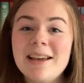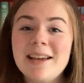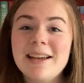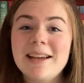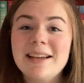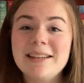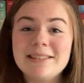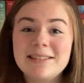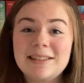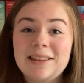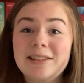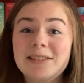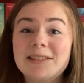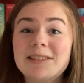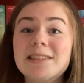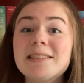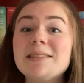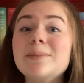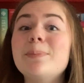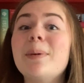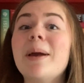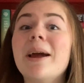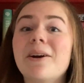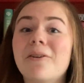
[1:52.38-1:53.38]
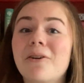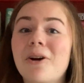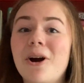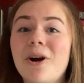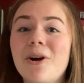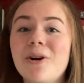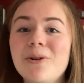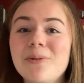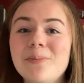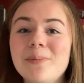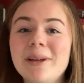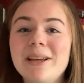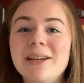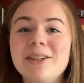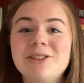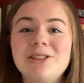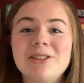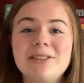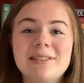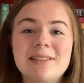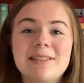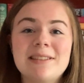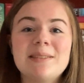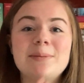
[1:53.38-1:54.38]
is the Sparrow because
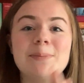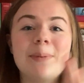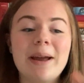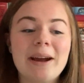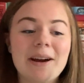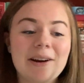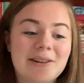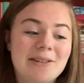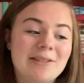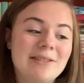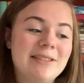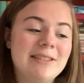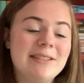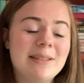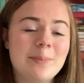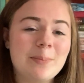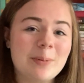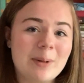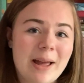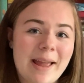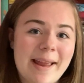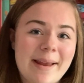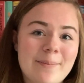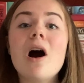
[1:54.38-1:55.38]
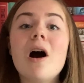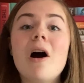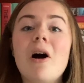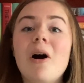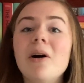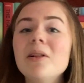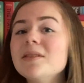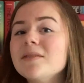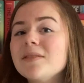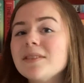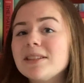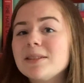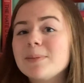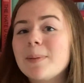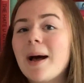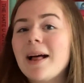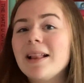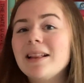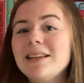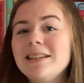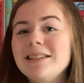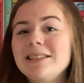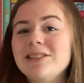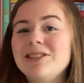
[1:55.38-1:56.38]
she's a spare sibling. All of the
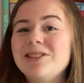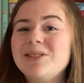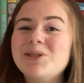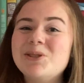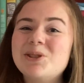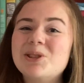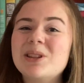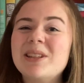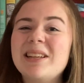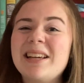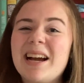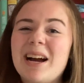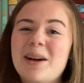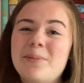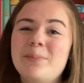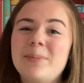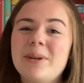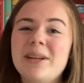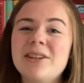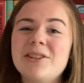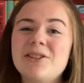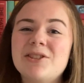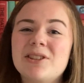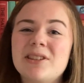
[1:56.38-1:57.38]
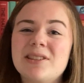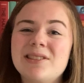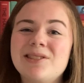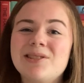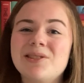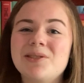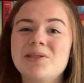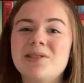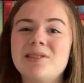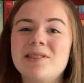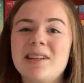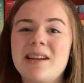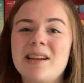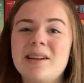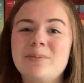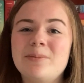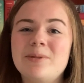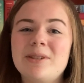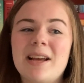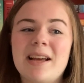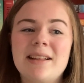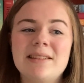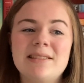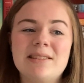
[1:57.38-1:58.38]
spotlight is usually on Beatrice, so Sam
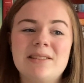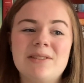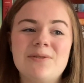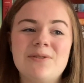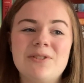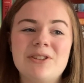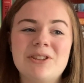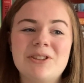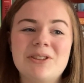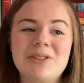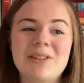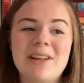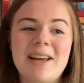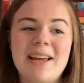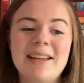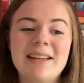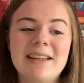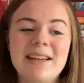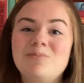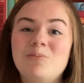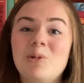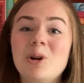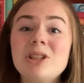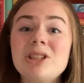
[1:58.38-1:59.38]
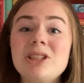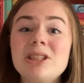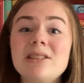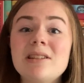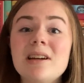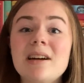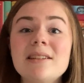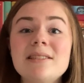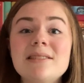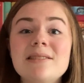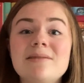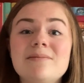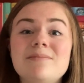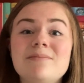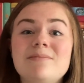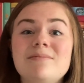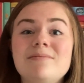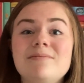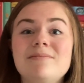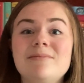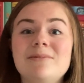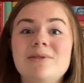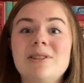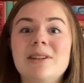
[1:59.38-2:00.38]
tends to feel like what she does
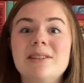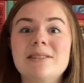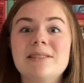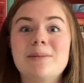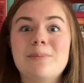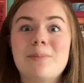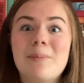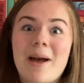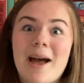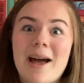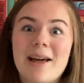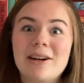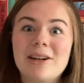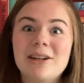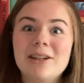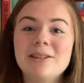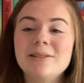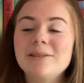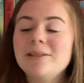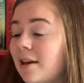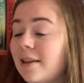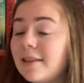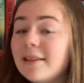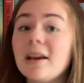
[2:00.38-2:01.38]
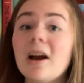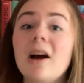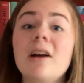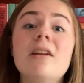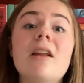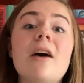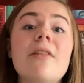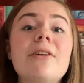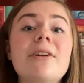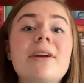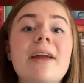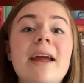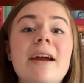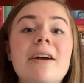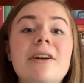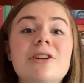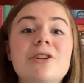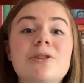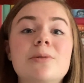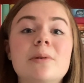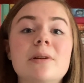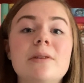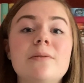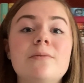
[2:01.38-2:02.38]
doesn't matter. Another character we